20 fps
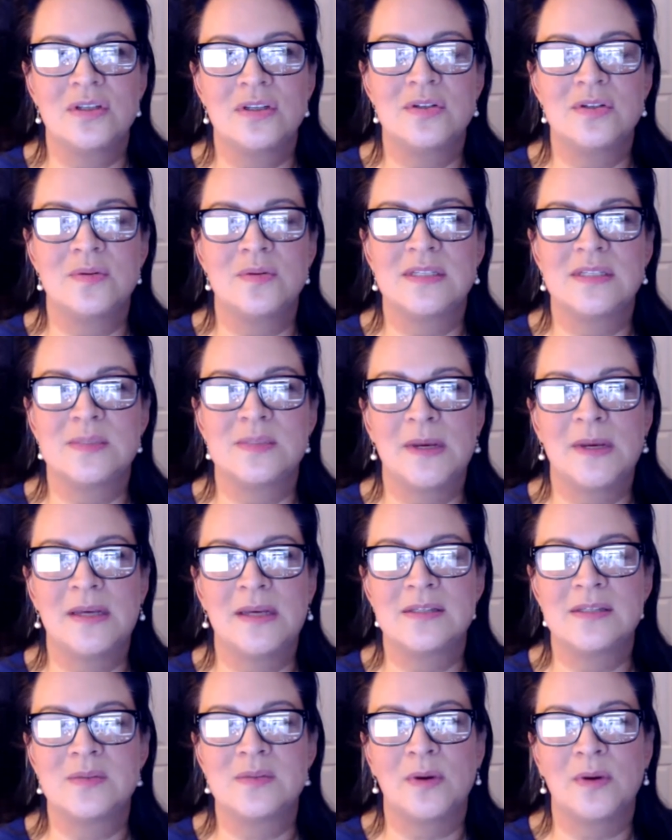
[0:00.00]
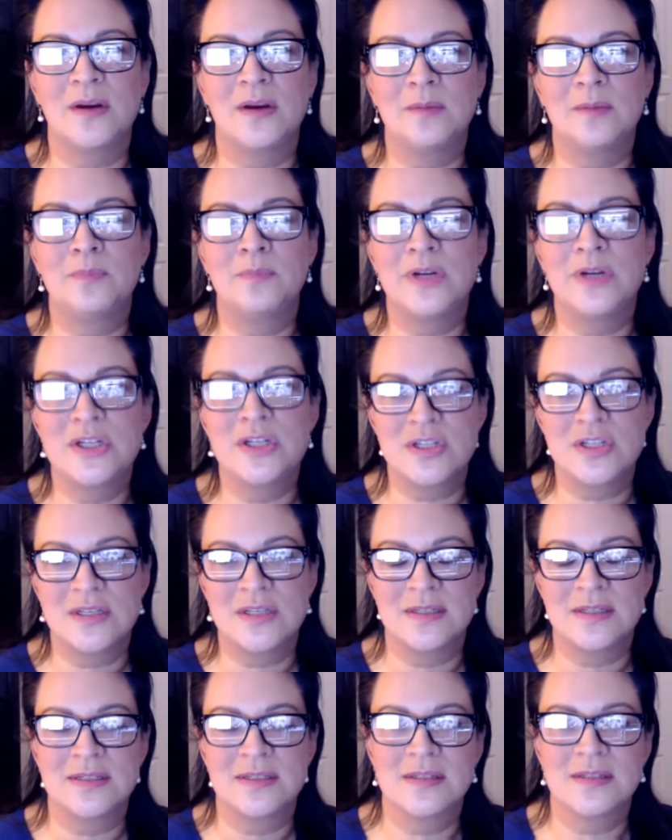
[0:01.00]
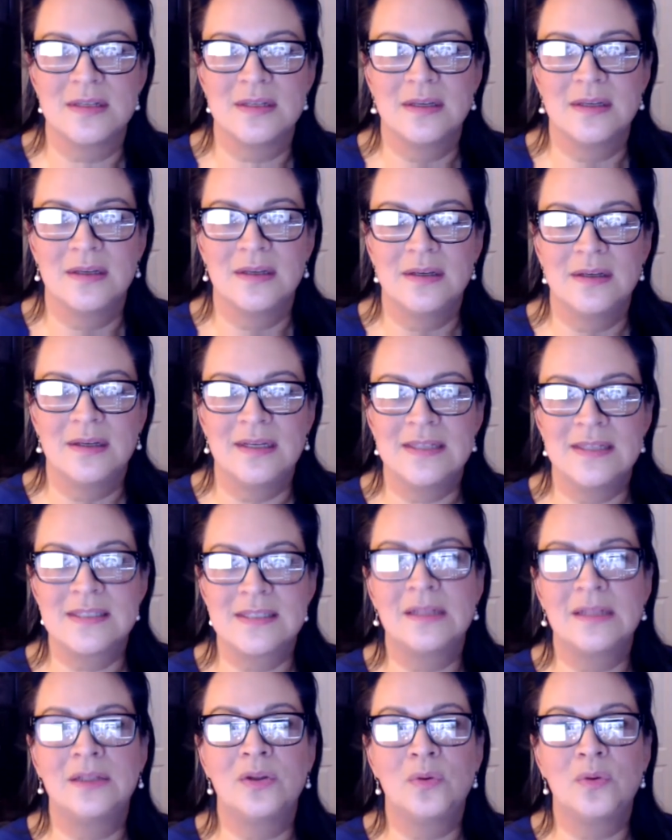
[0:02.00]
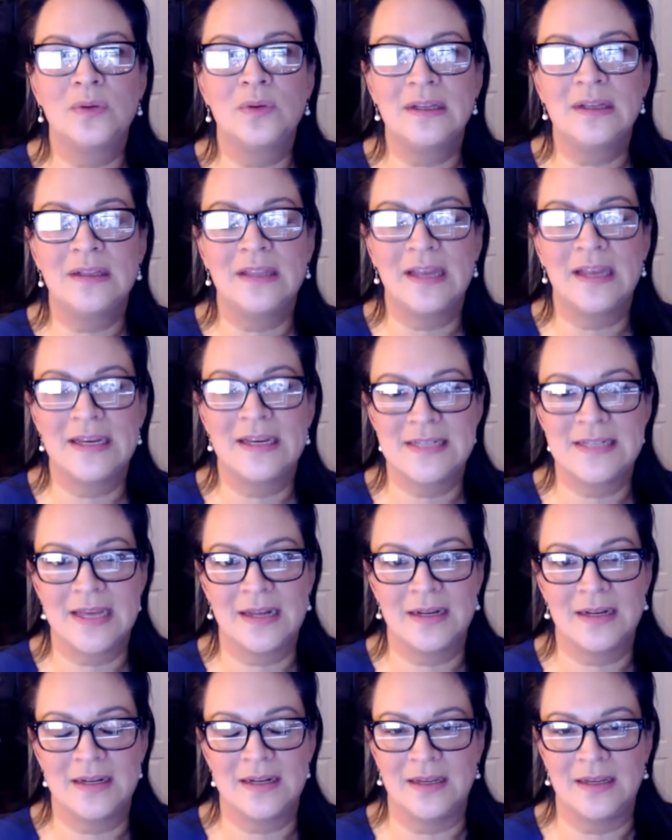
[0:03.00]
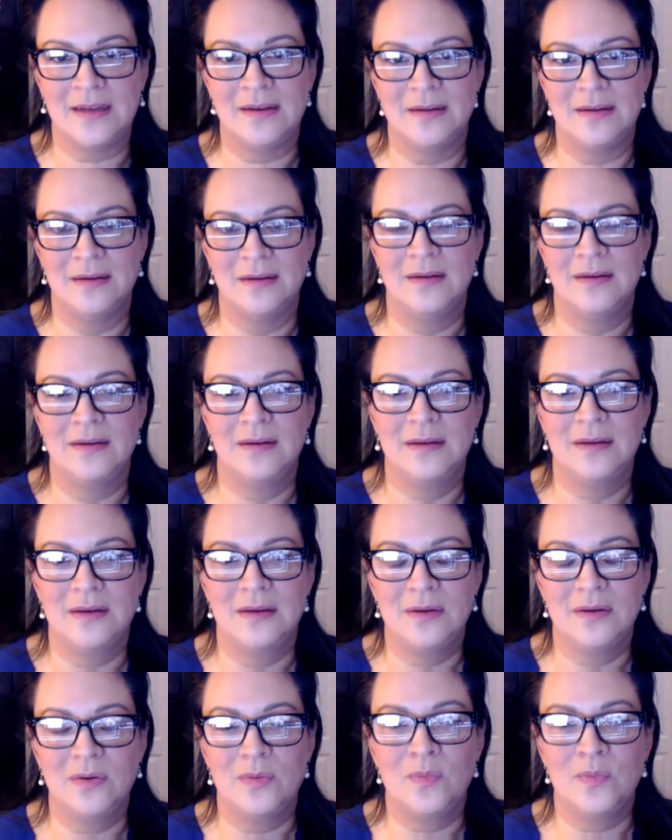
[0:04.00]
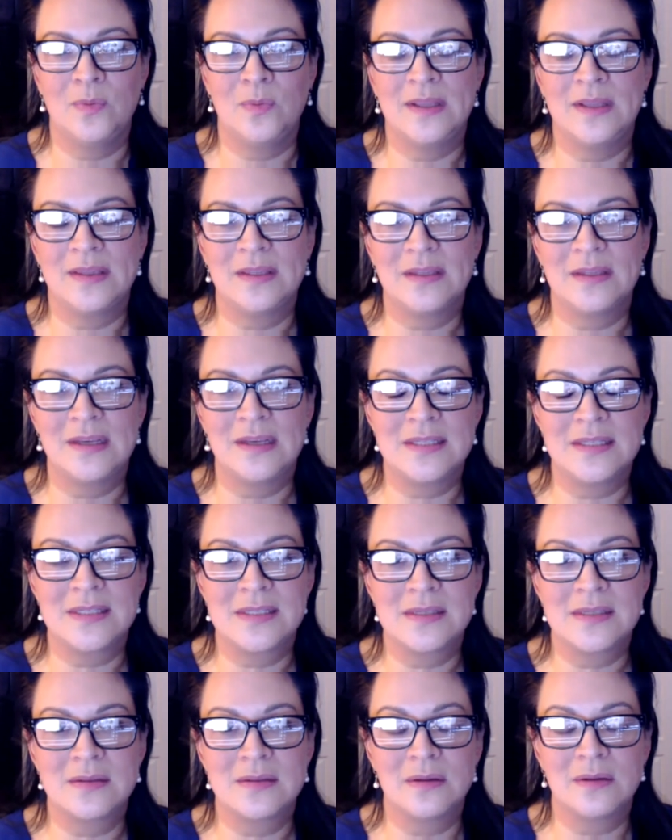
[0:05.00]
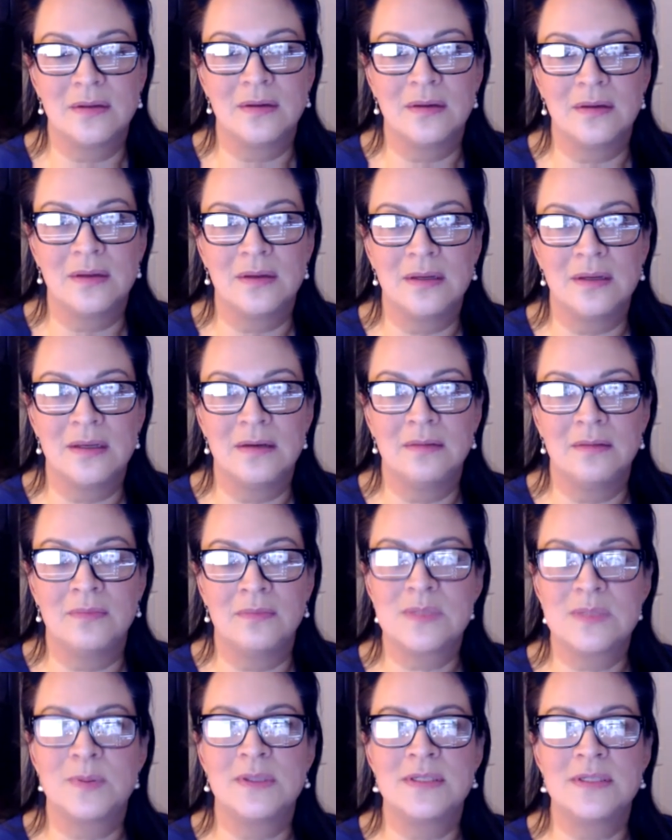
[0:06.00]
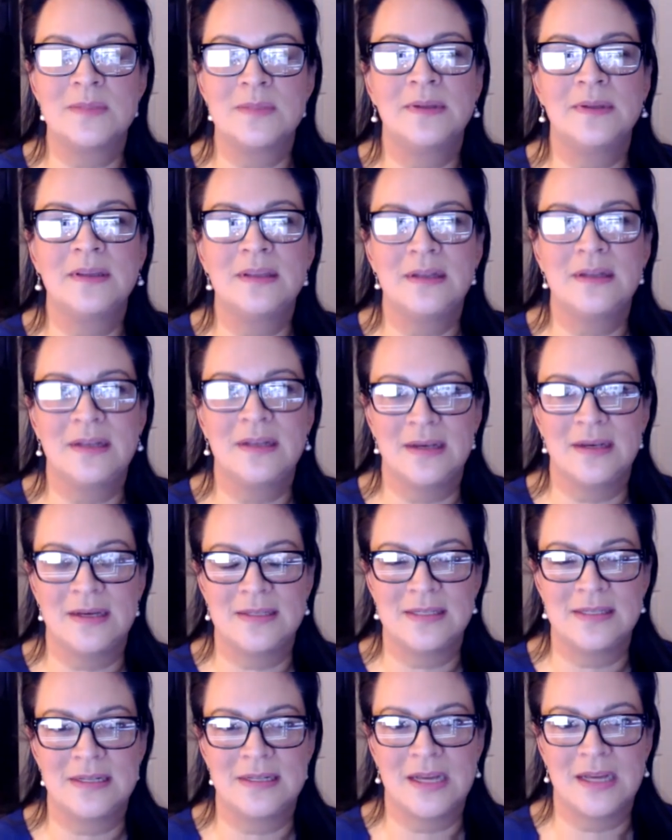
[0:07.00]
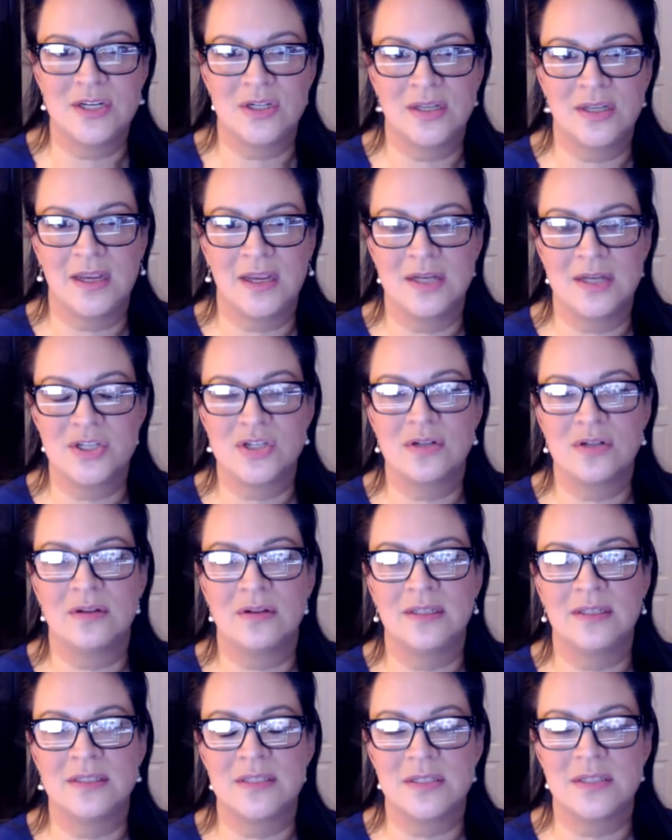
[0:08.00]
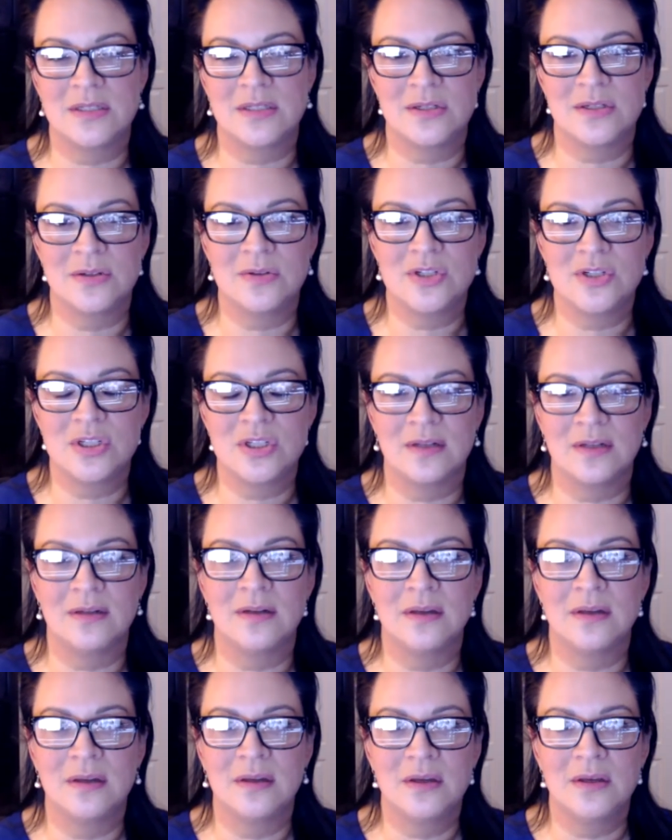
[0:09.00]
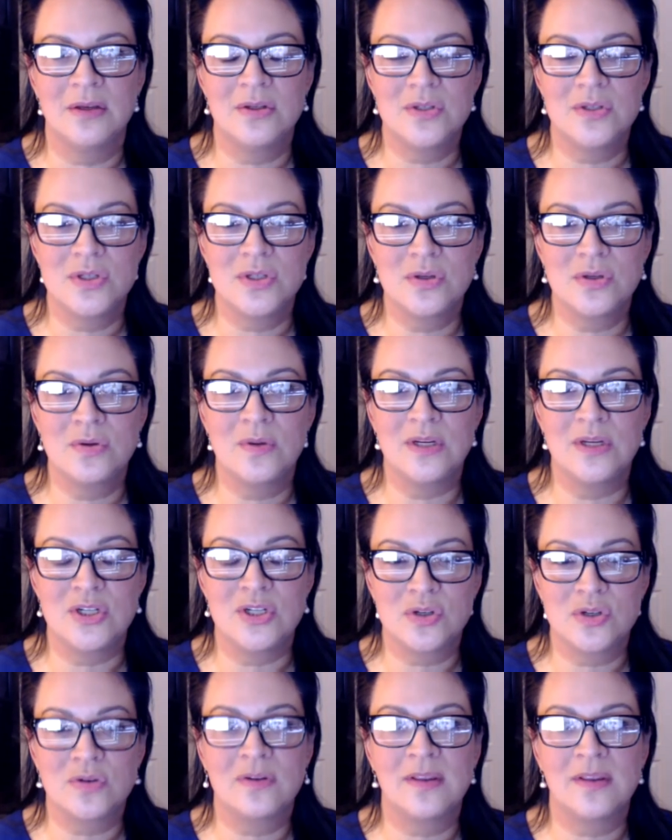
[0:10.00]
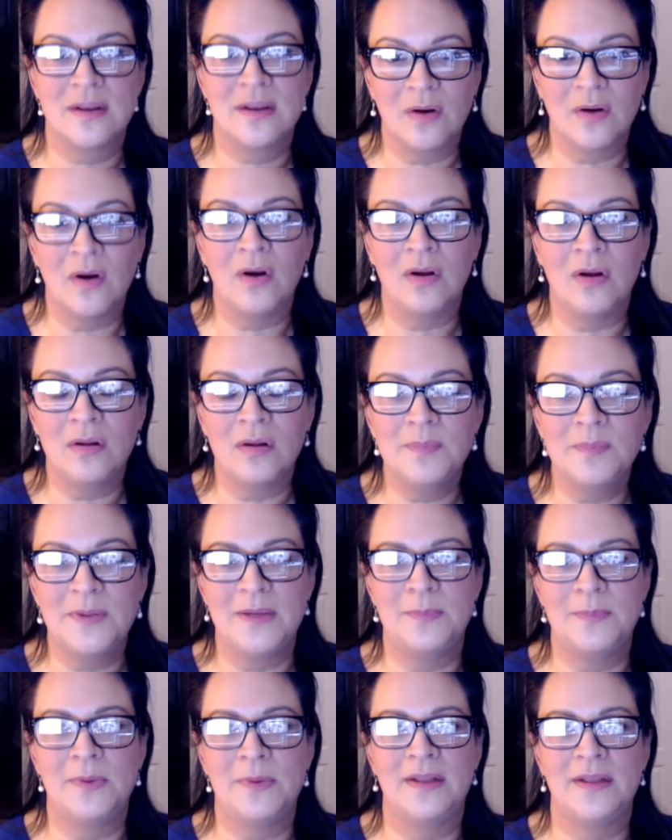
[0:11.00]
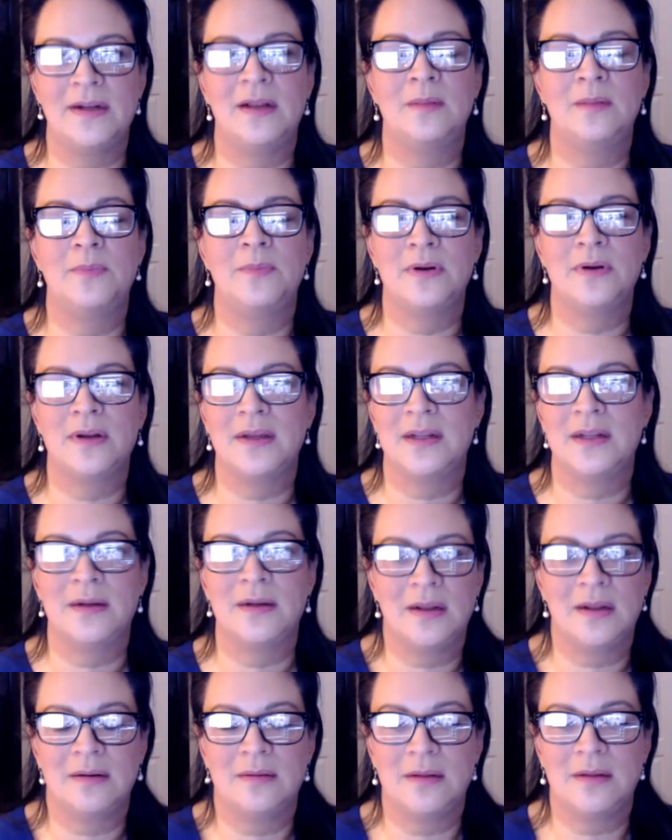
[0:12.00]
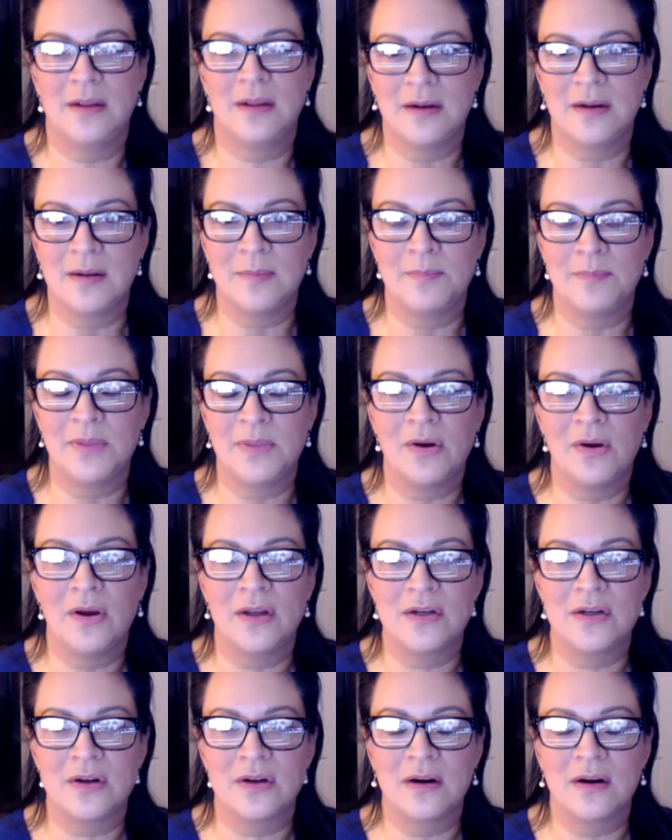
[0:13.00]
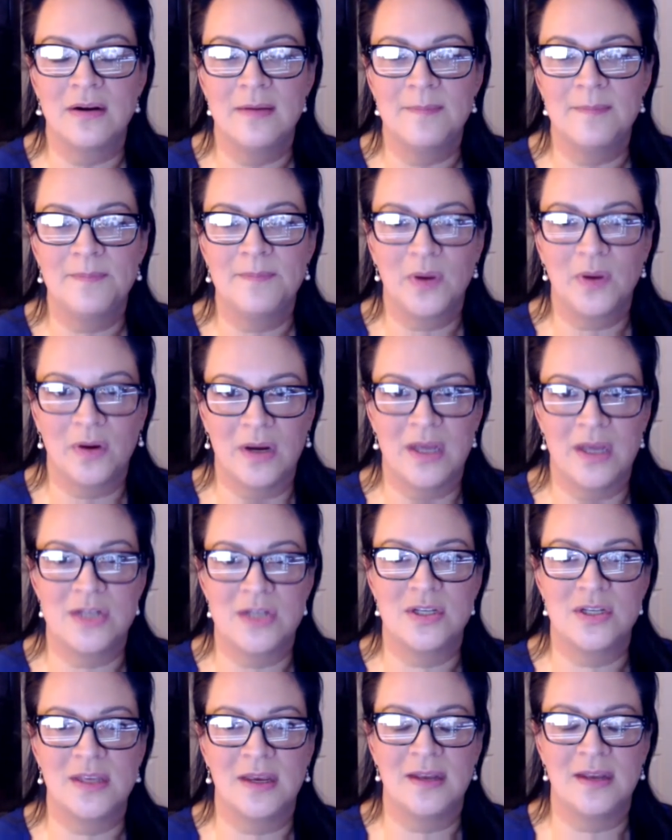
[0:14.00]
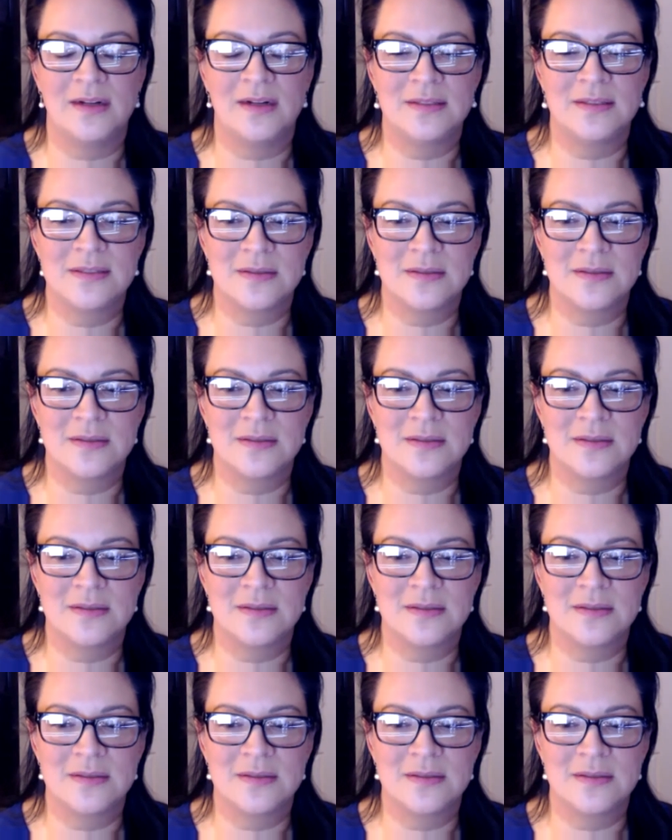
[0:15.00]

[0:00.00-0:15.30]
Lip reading: to a space where it bridges its colonial identity with its responsibility as an educational institution to ensure that all people in Alberta and beyond are educated.